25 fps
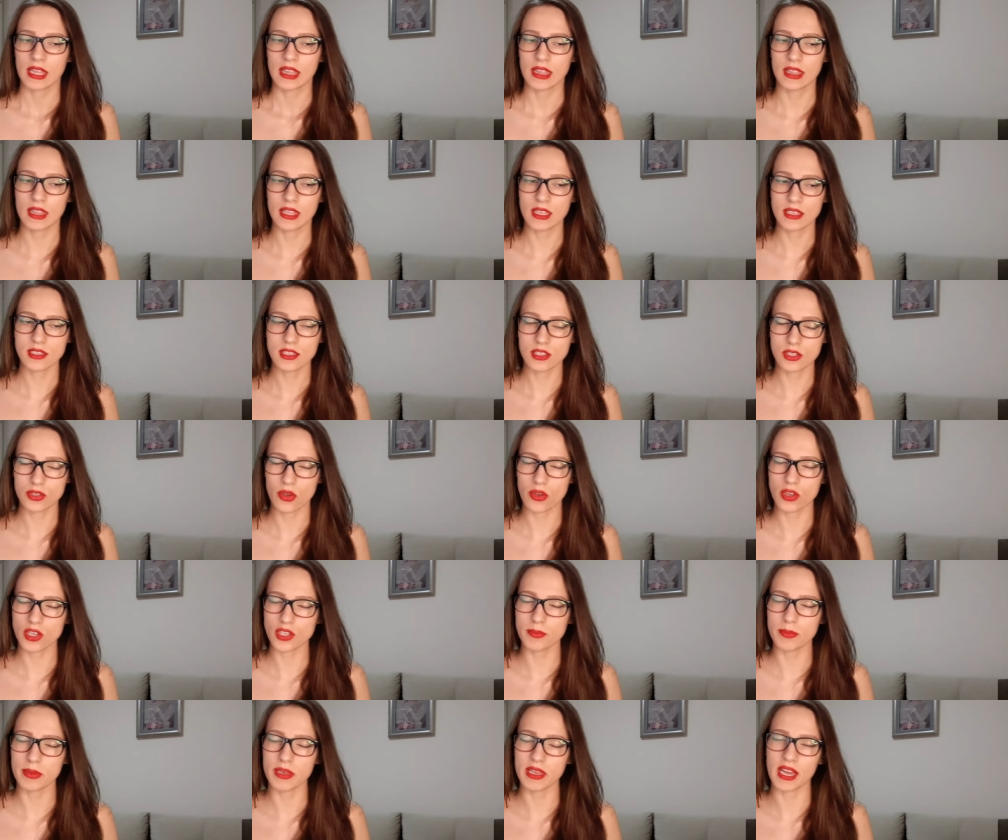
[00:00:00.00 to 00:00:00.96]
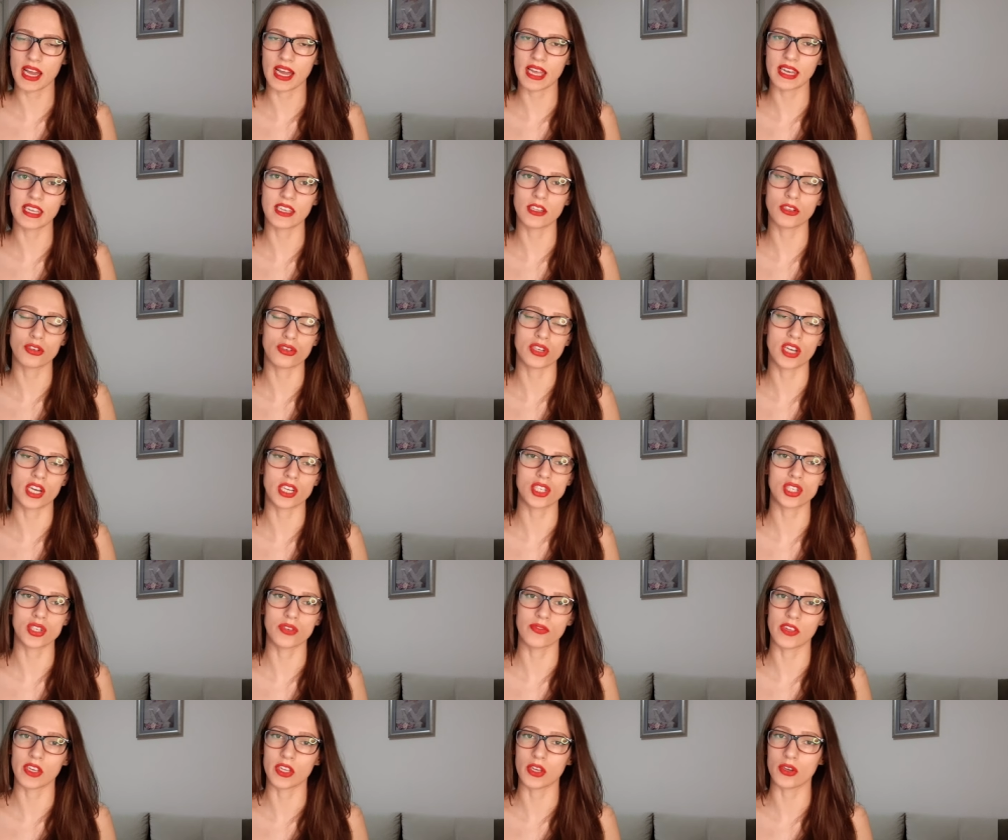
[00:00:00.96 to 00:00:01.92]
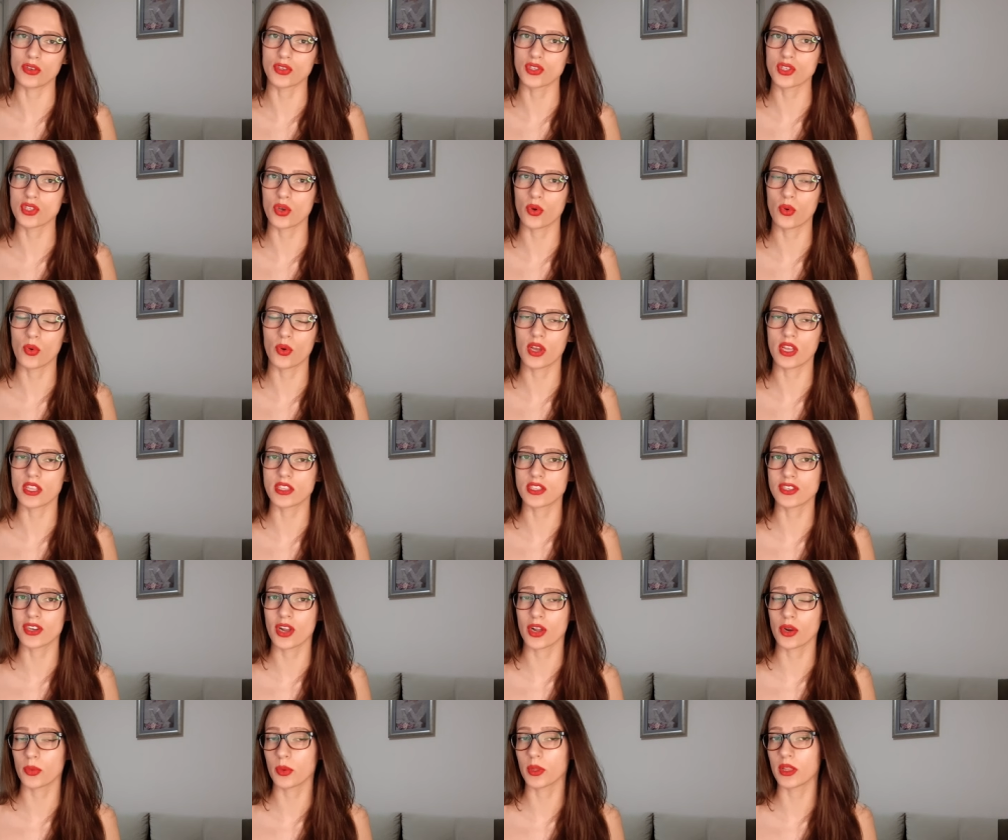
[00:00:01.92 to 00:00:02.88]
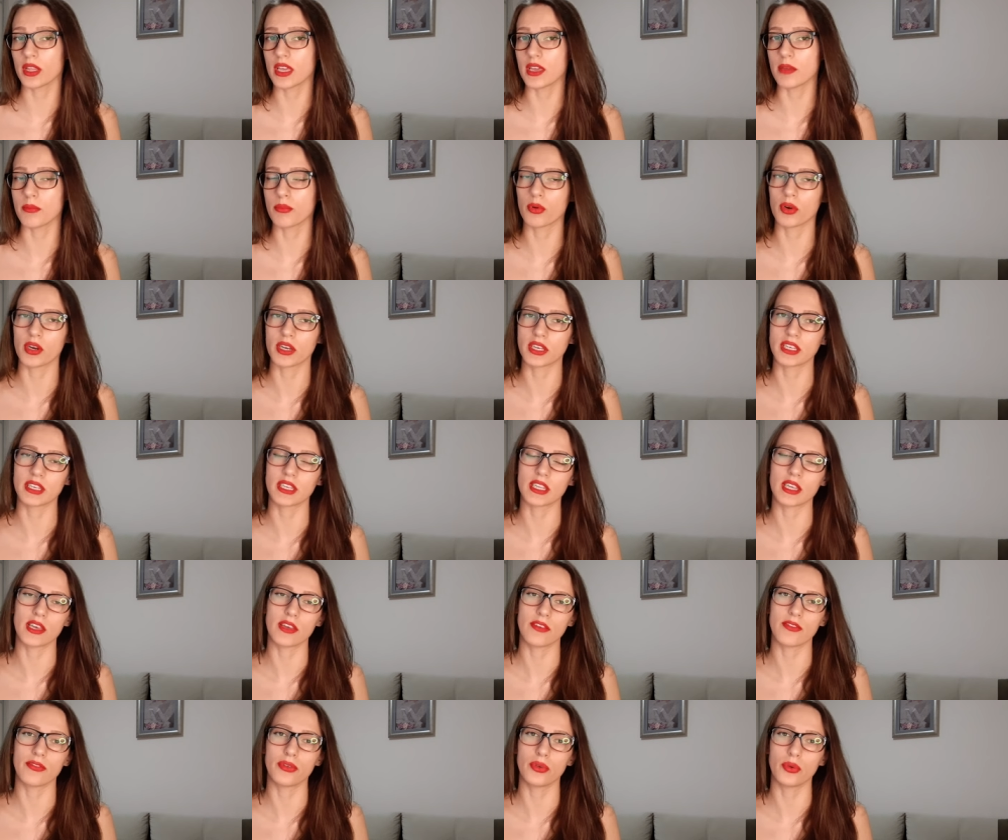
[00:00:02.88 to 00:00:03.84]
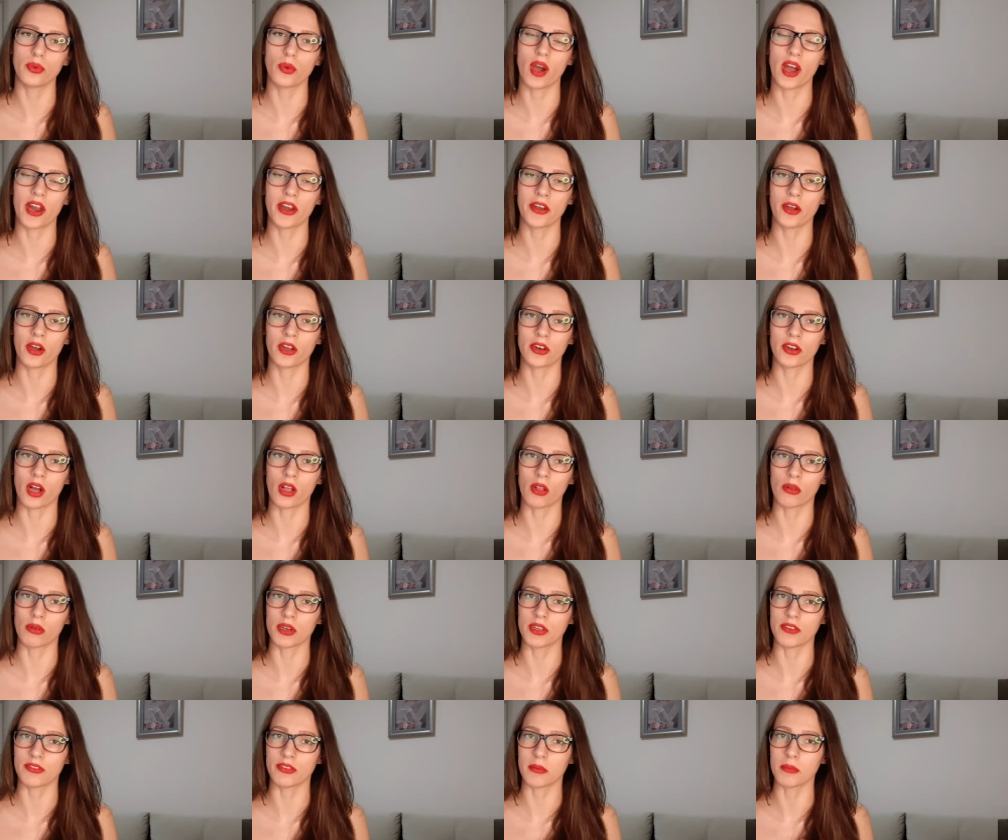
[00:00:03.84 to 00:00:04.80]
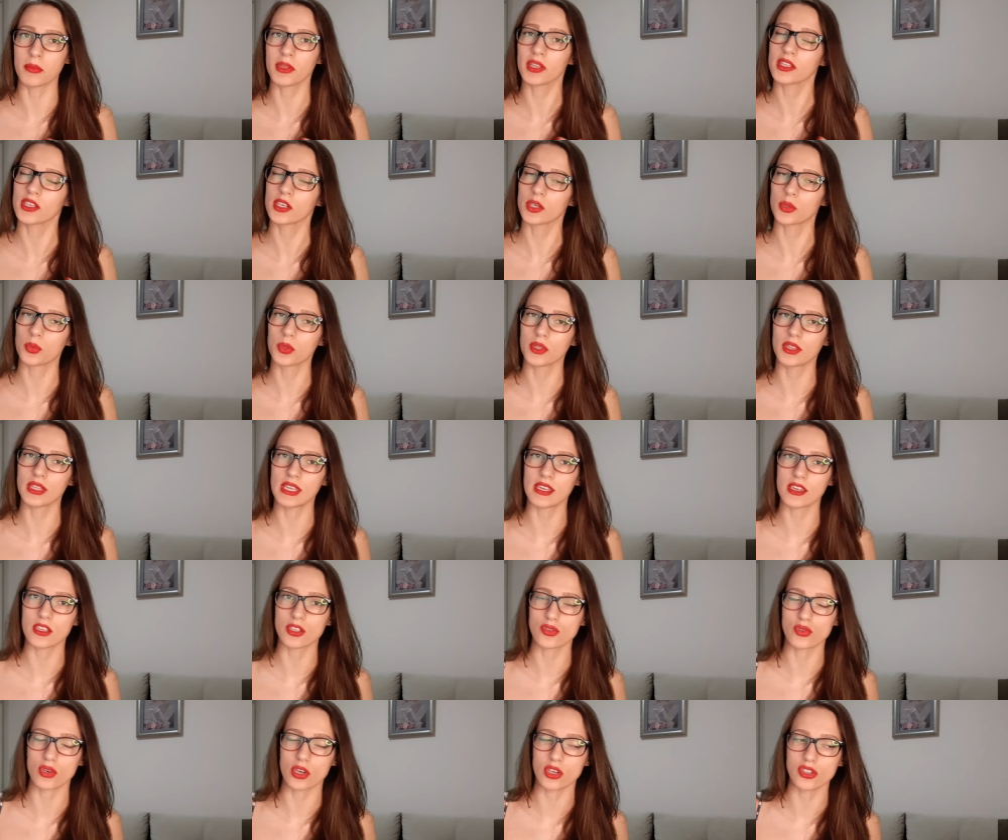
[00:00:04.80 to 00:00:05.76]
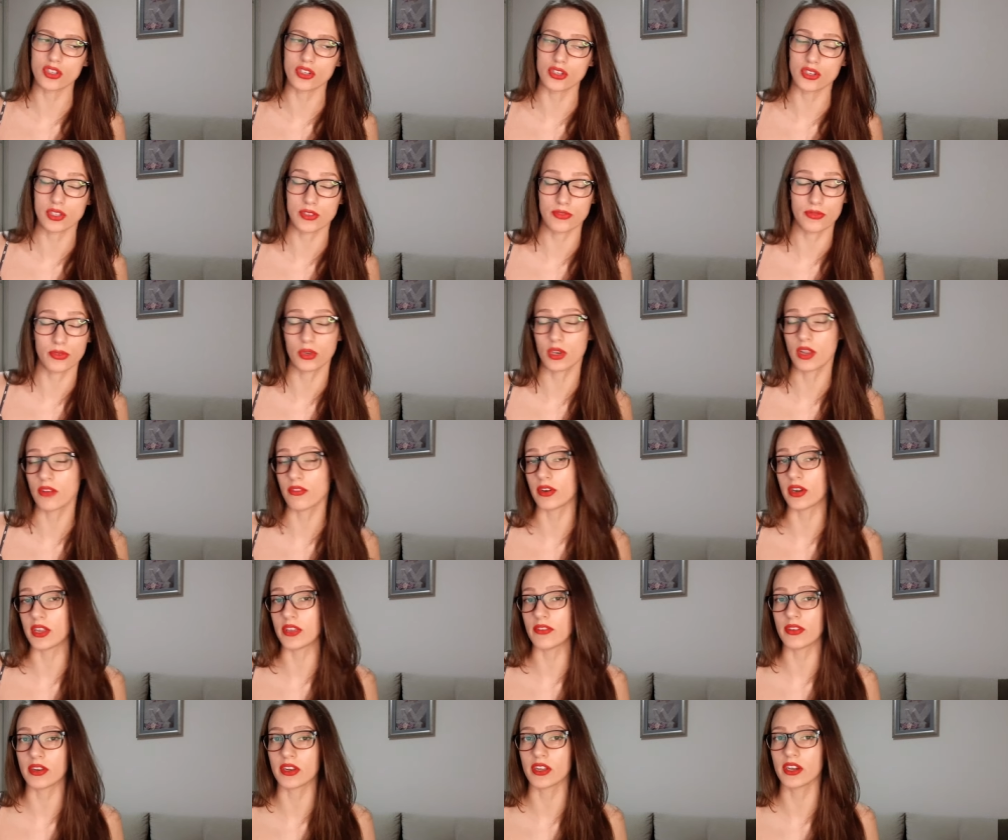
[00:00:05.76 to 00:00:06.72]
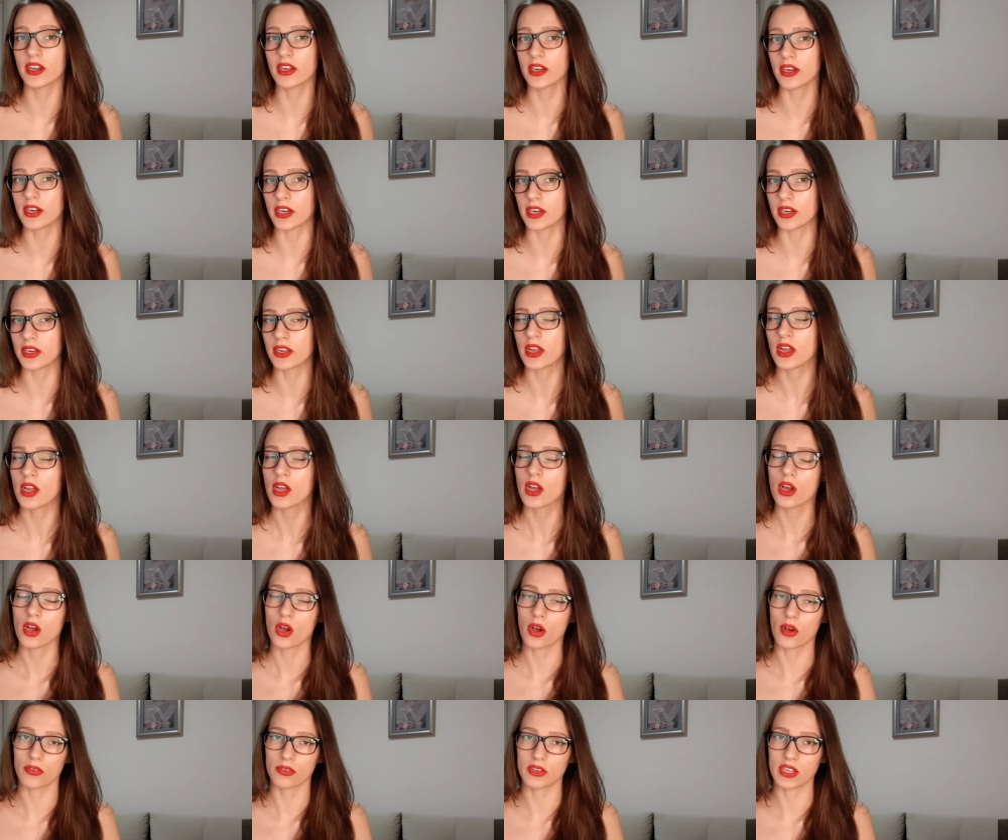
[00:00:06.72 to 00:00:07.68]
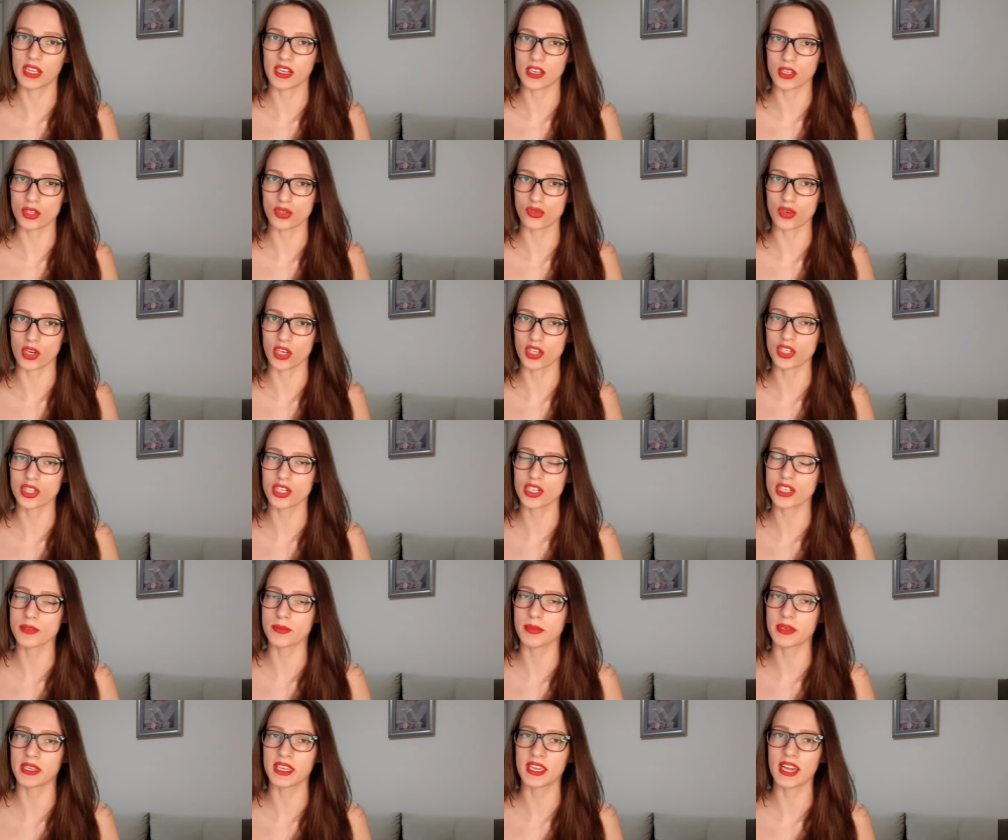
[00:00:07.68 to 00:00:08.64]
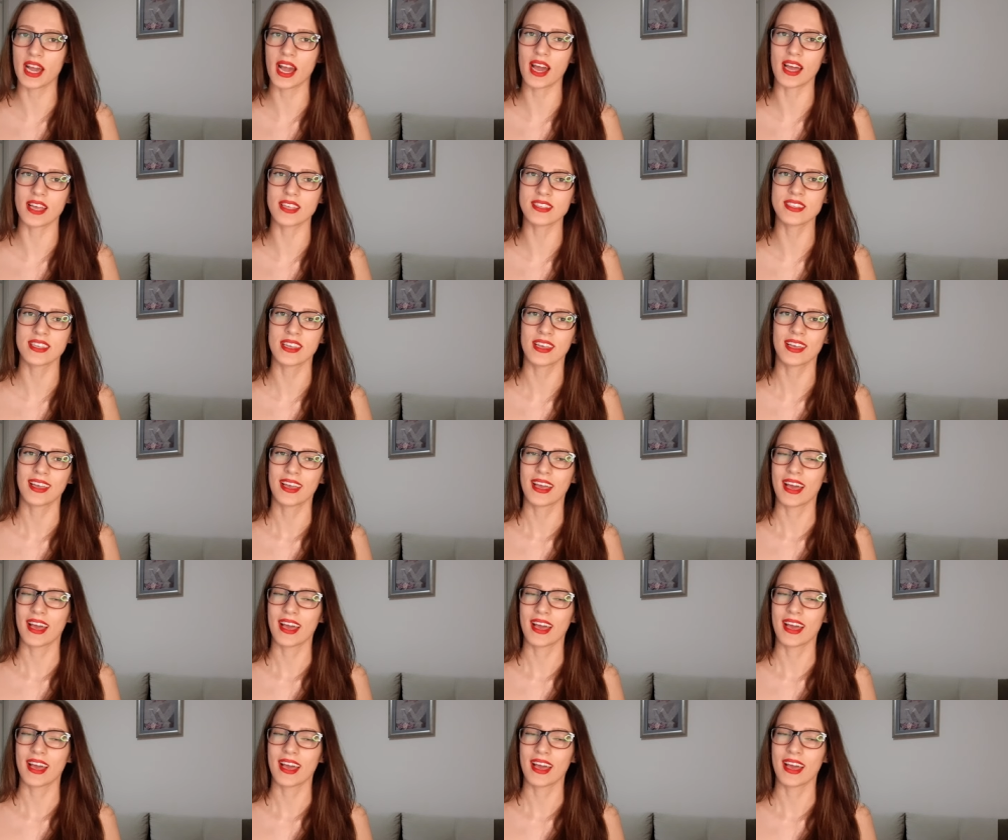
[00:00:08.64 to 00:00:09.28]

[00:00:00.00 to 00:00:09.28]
This is going to be an introduction video, so it's not really important if you are not already familiar with data structures, if you never even heard of data structures, because